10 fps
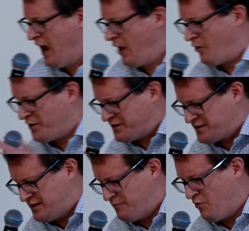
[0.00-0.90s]
I want to
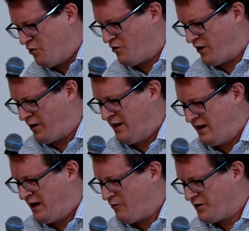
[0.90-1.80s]
see more.
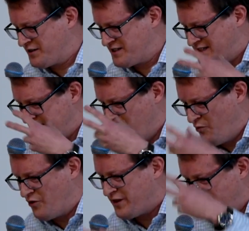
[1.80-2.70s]
I want to see
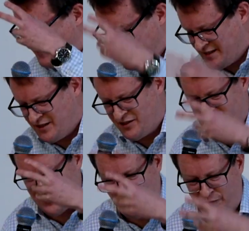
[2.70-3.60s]
more than I've seen
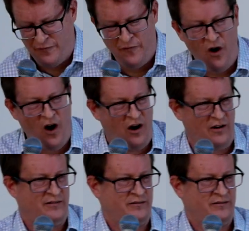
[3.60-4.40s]
so far.